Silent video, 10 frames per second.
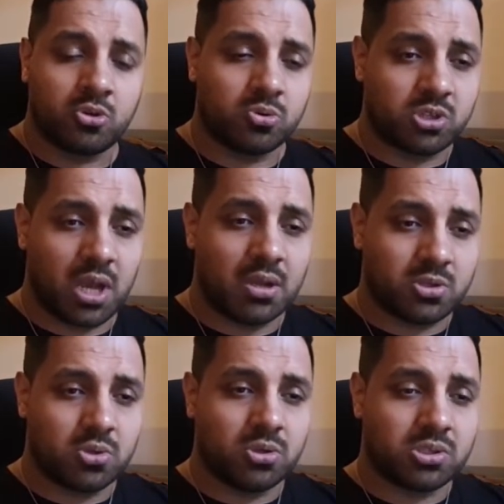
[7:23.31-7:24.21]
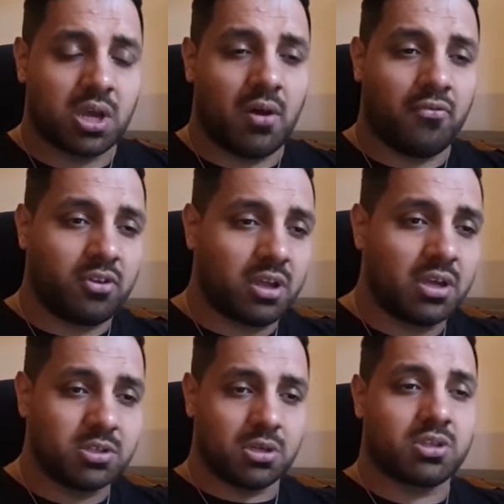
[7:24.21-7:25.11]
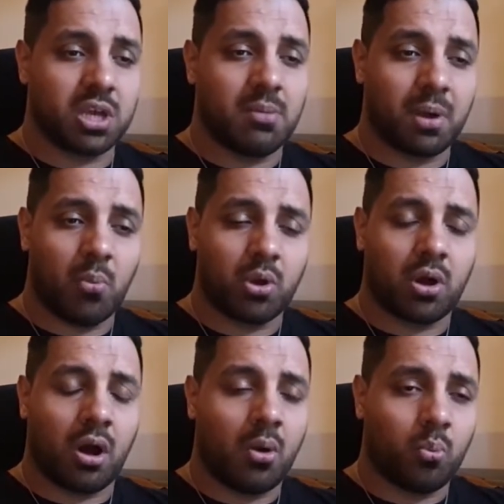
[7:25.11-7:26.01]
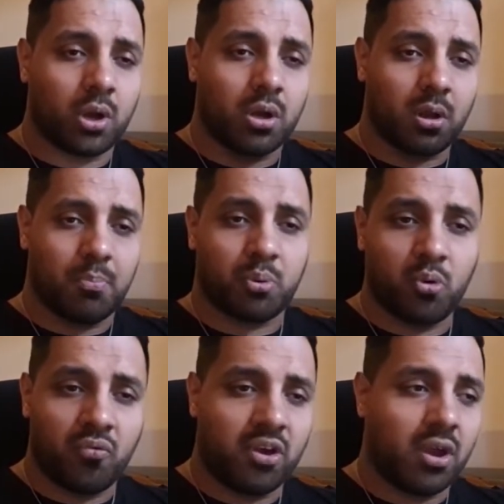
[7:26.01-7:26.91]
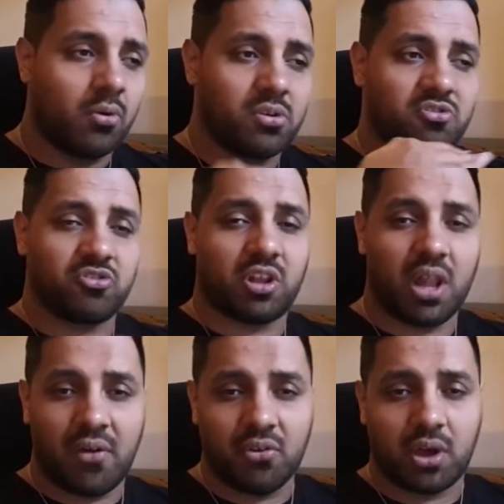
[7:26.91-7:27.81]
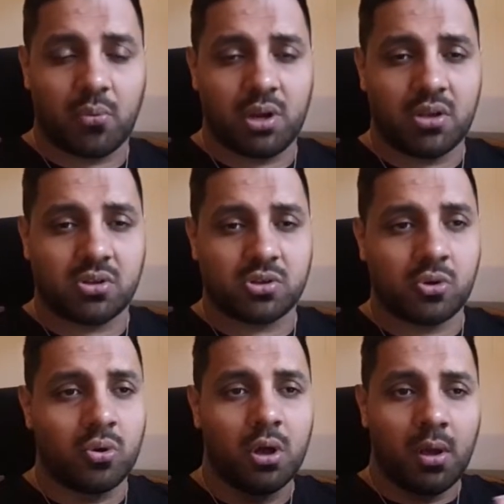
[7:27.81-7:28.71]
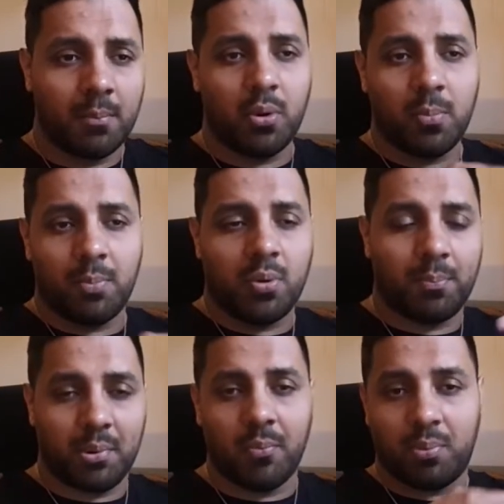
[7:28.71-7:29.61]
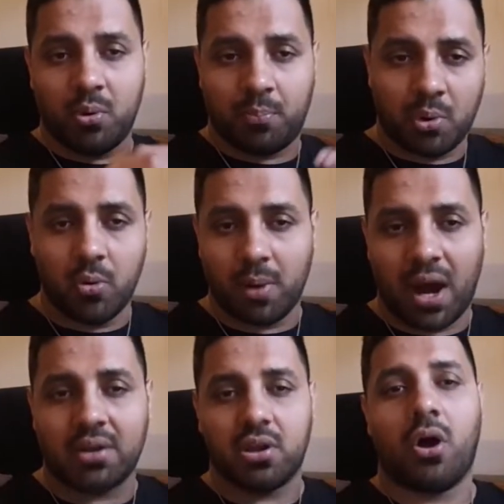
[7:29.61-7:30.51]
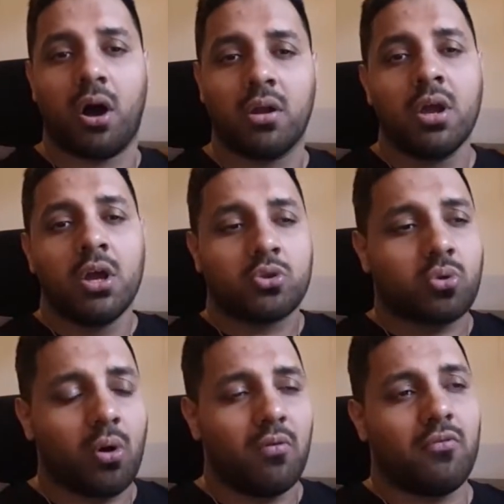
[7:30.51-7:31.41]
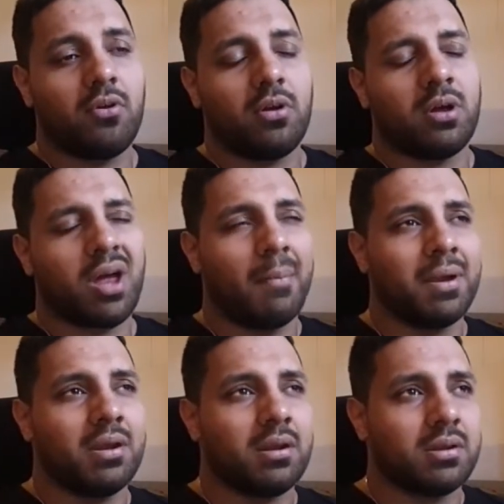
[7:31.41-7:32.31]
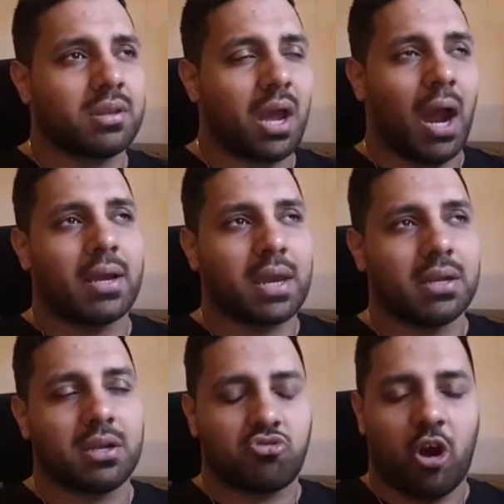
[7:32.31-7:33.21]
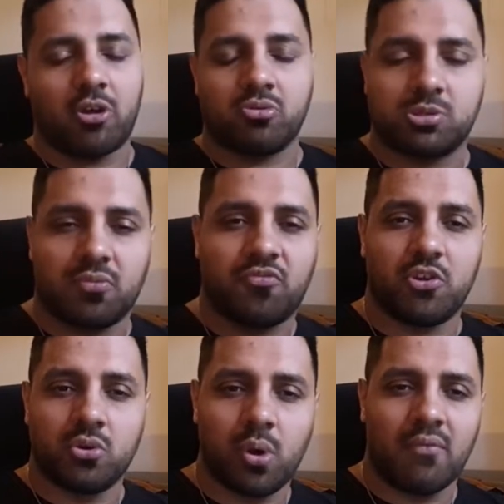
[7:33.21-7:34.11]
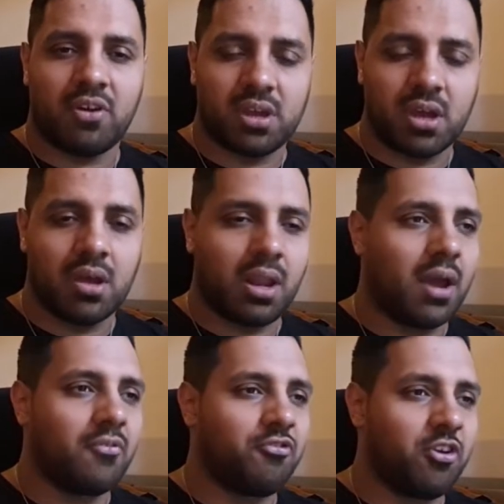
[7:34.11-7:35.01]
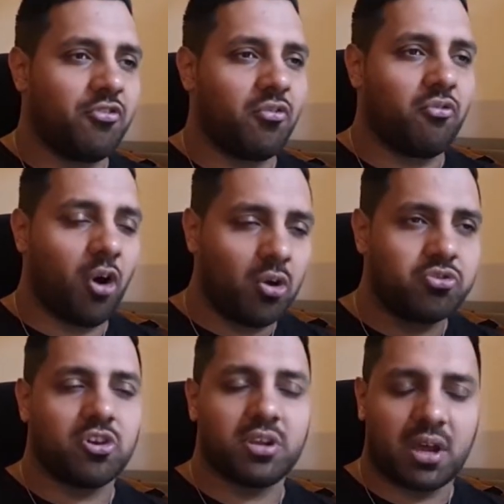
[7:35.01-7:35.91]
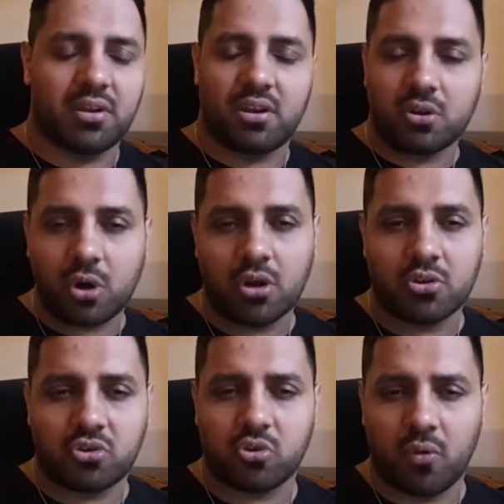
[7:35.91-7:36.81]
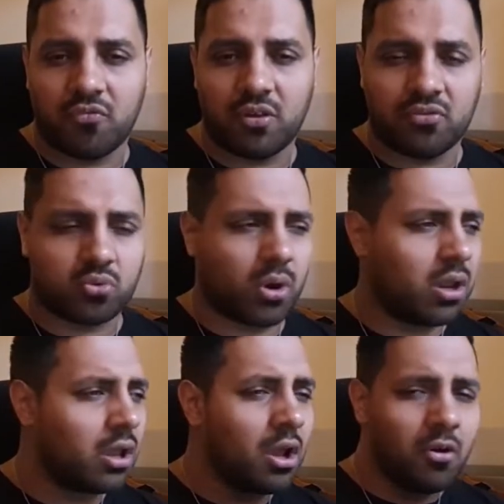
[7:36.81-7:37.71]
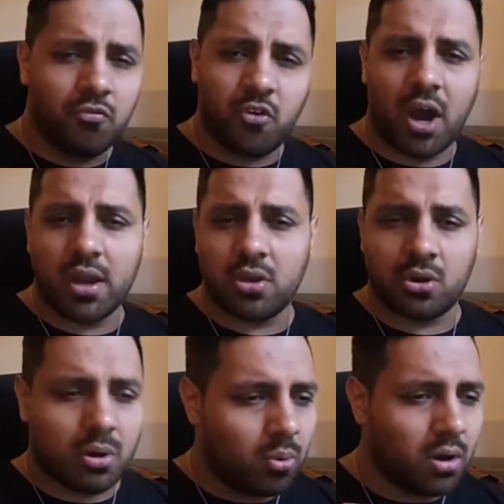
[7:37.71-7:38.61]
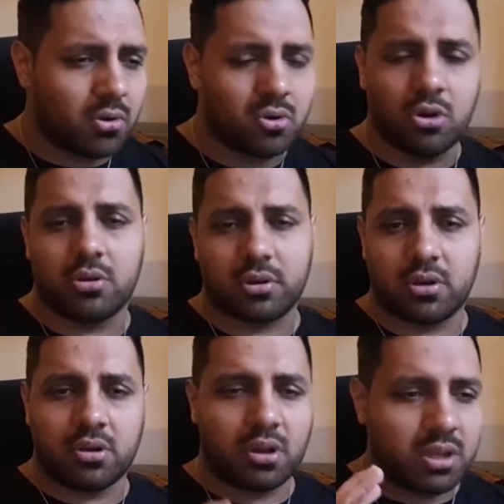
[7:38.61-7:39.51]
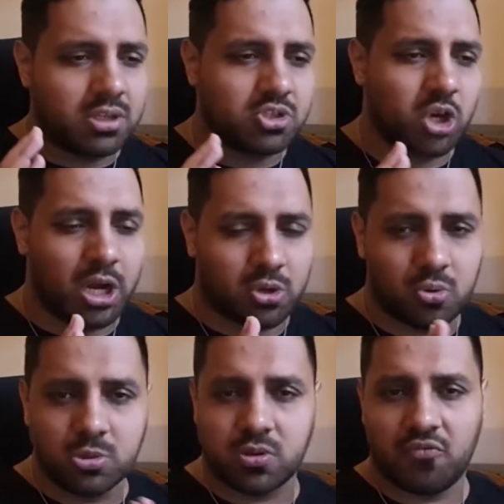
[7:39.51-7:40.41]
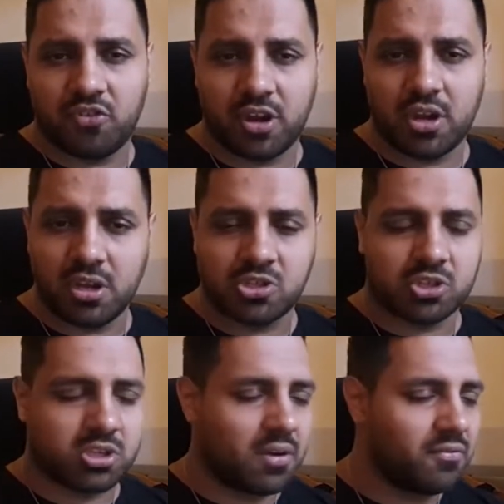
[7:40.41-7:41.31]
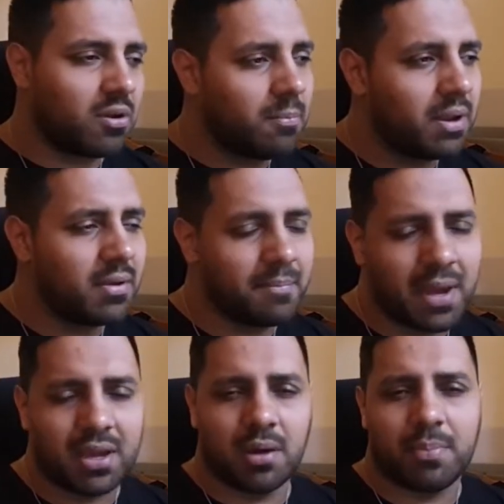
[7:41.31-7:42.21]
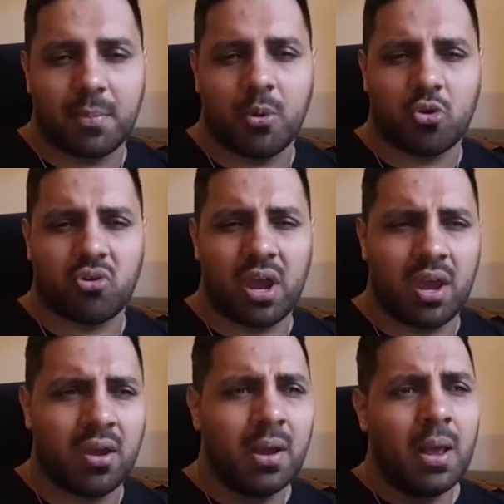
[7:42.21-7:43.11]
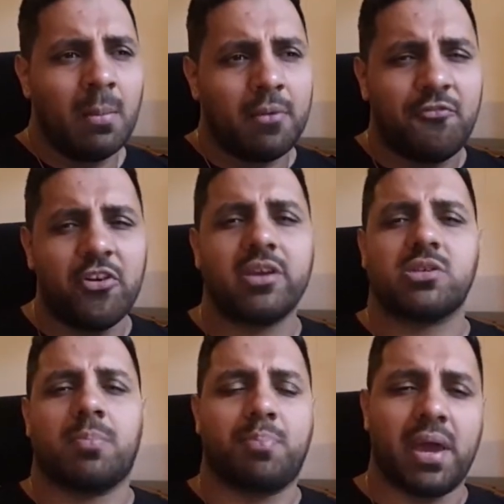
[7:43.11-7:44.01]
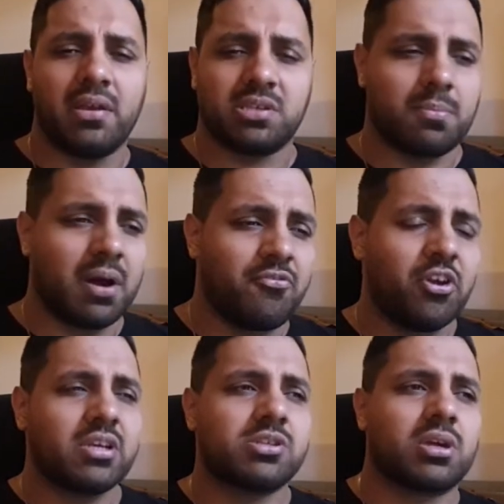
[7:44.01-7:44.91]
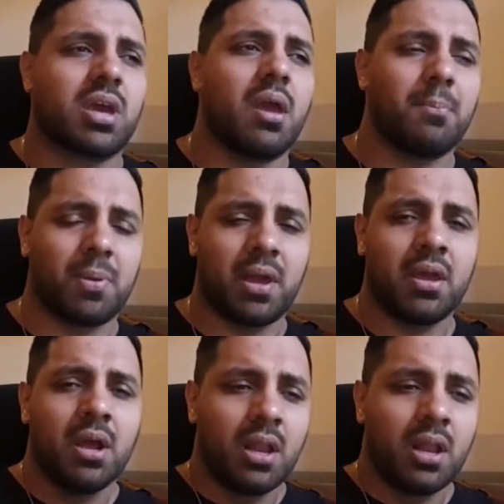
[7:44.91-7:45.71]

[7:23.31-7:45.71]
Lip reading: to say to yourself, here's a team that we got, we're going to improve it, this is the level that we need to do, boom, boom, boom, boom, boom, add it on. I get they try to do something new every year, like FIFA Volta that they're going to do on FIFA 20. Fine, you know what, good. At least try to do something initiative and make it a bit more creative. But fix the basic, man. Fix the gameplay.